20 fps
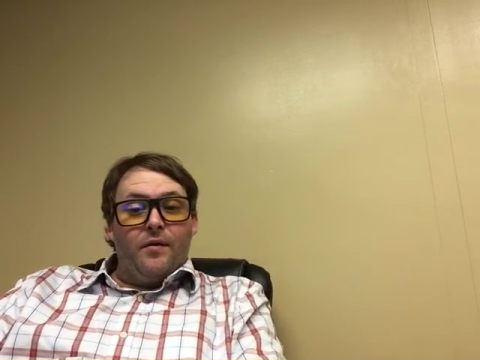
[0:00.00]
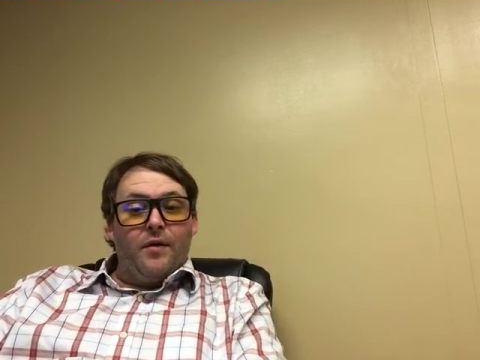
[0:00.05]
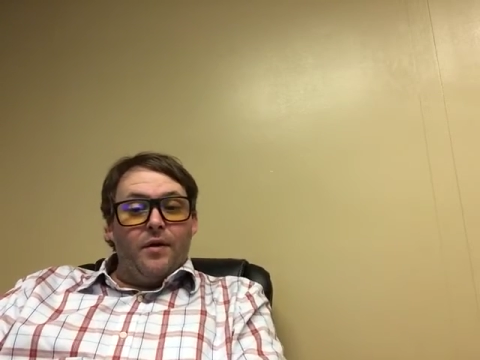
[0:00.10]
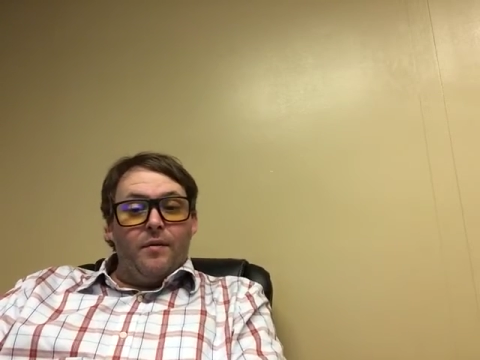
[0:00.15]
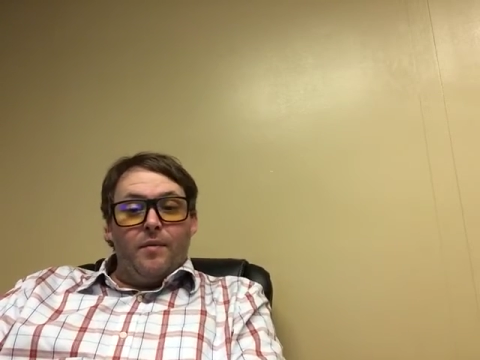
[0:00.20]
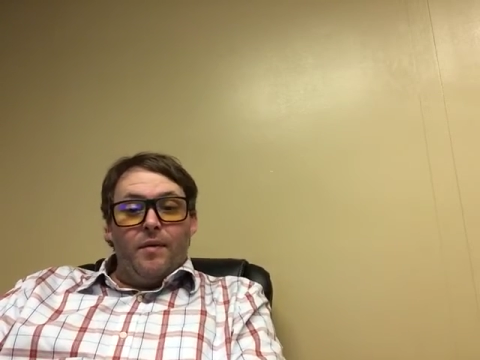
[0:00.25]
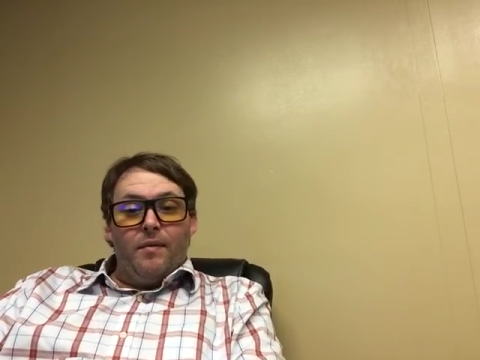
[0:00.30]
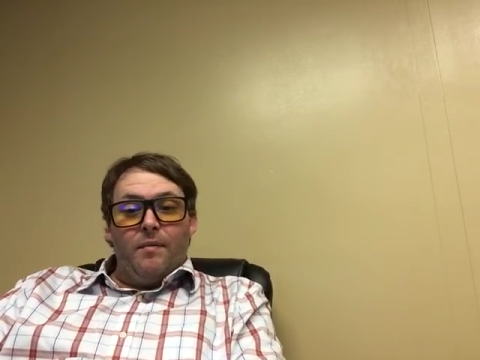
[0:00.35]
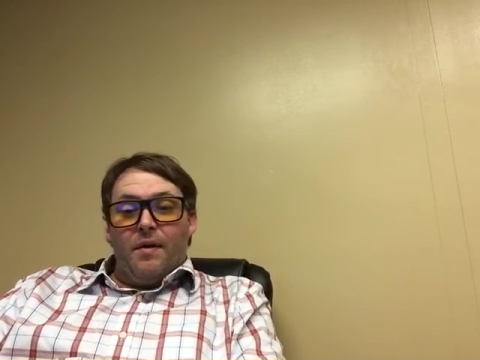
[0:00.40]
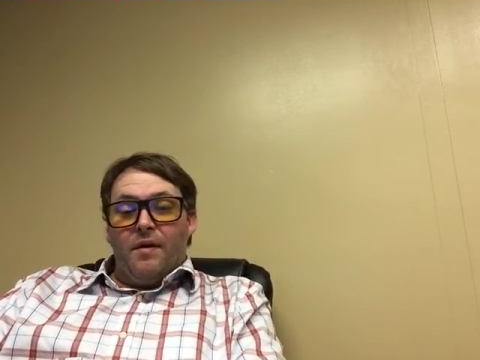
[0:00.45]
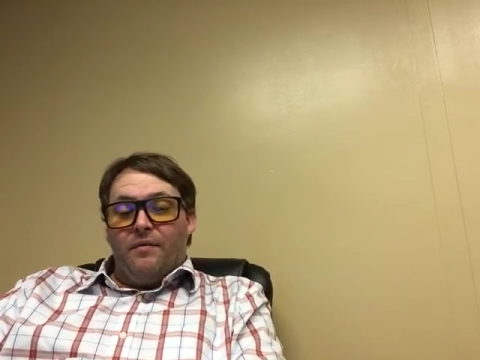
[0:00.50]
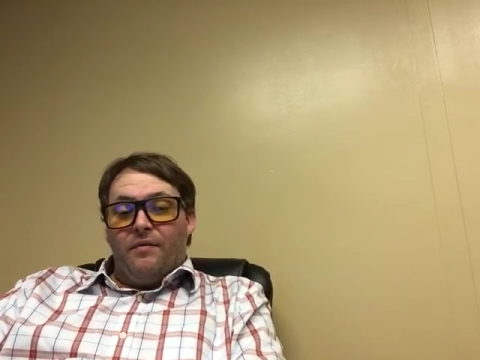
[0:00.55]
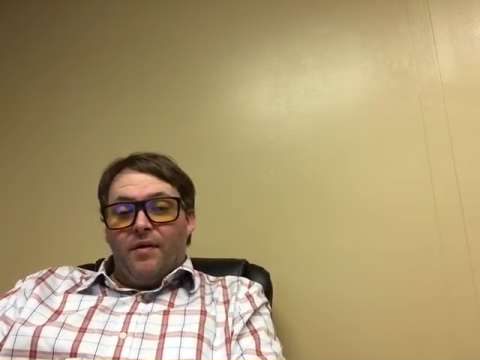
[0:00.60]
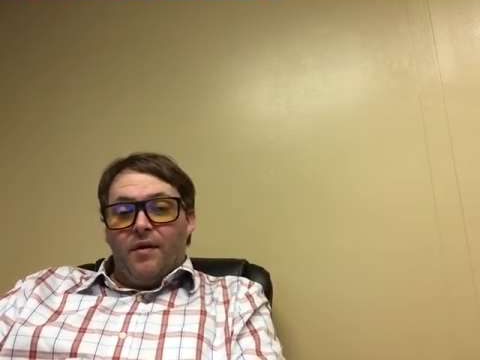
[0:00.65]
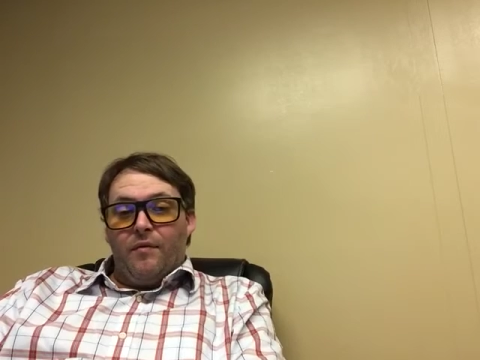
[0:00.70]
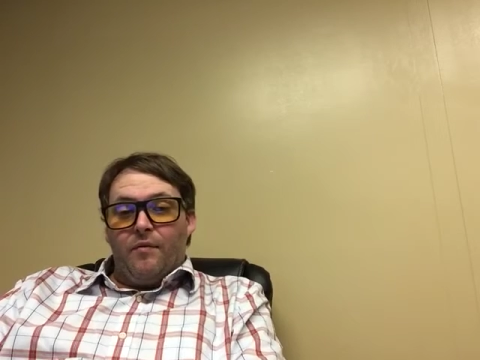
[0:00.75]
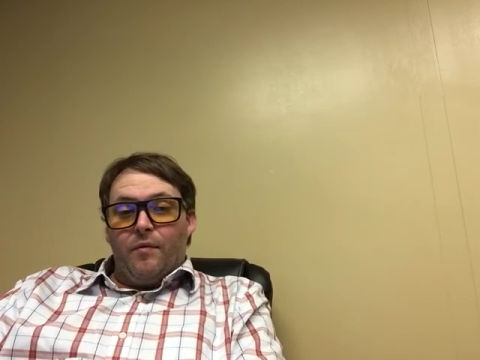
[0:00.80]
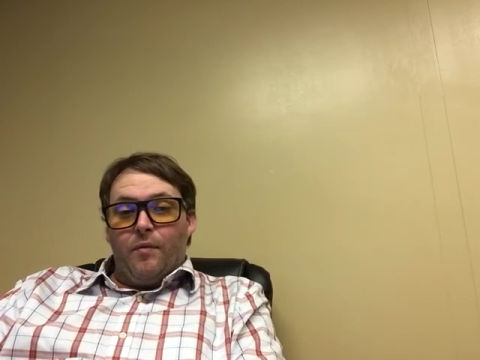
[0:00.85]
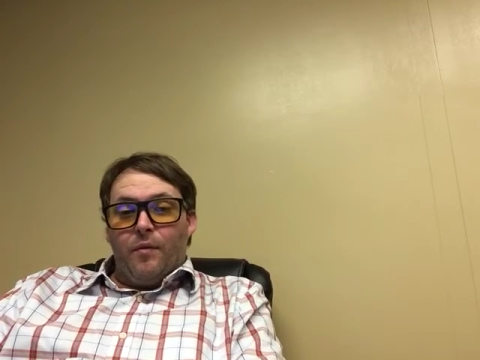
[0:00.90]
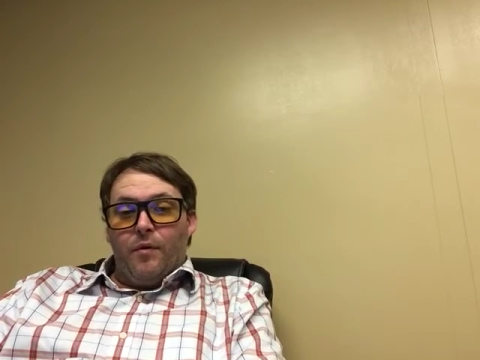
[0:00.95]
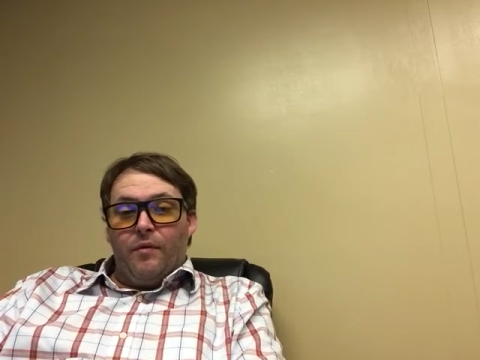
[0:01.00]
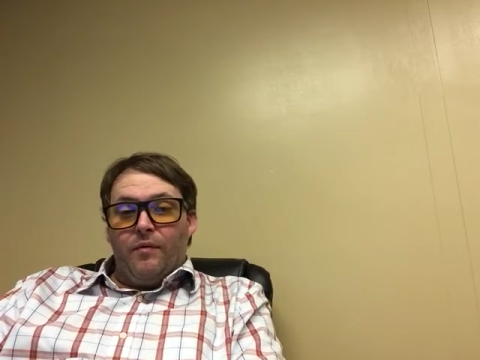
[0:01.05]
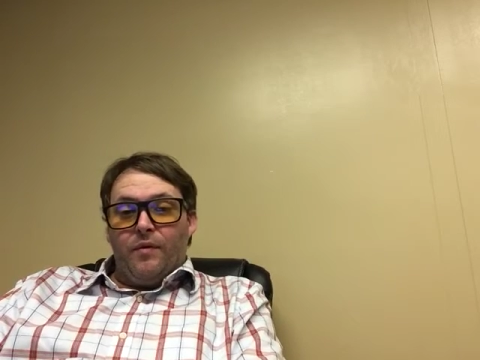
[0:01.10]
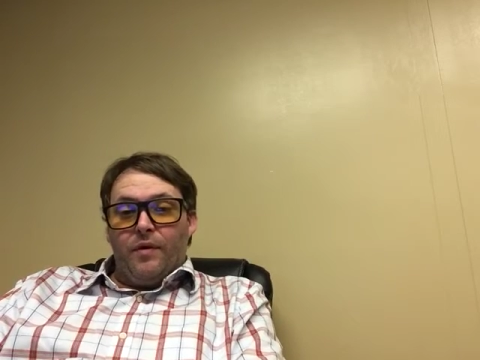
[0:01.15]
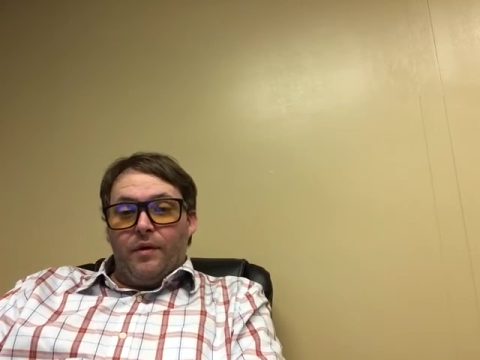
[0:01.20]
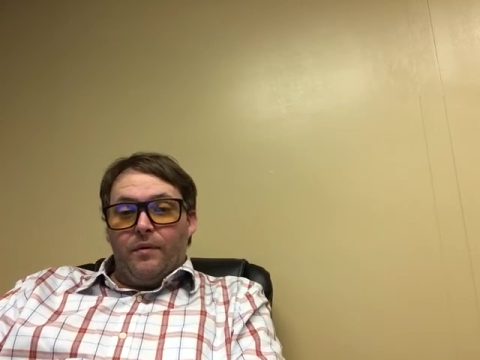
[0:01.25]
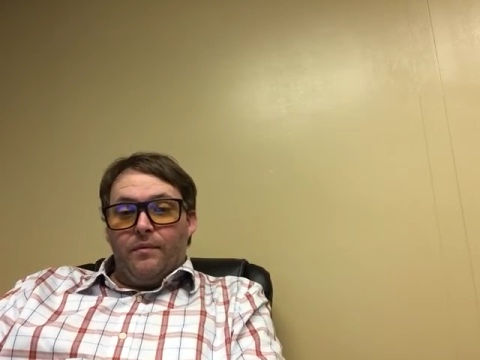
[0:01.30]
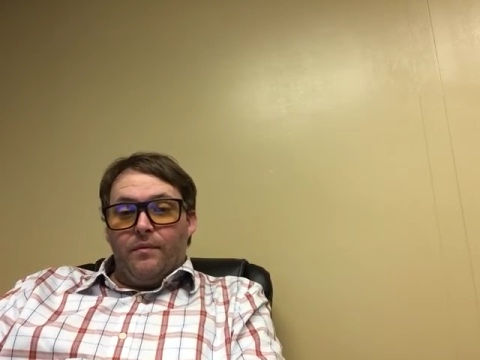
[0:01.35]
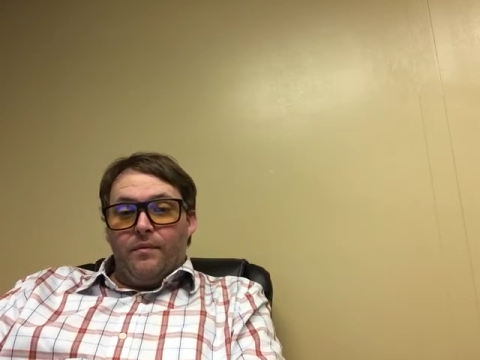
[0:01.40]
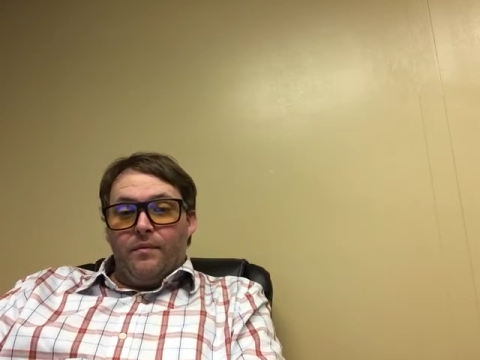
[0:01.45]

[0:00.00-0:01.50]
could be my favorite movie.